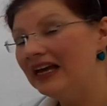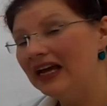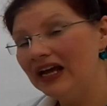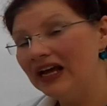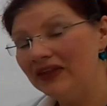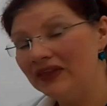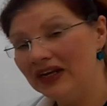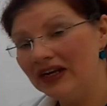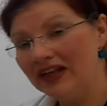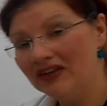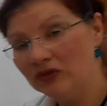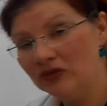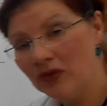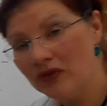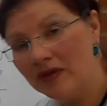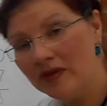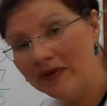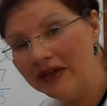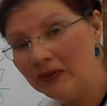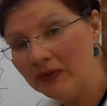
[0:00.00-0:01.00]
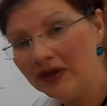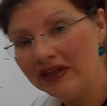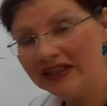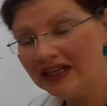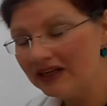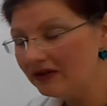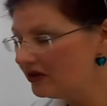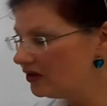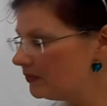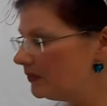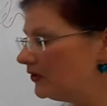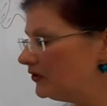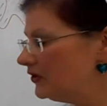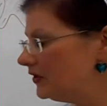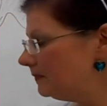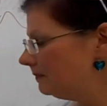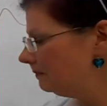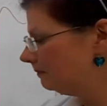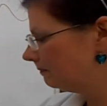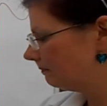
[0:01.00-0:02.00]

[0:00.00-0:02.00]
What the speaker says: And the last one, the big one down at the bottom.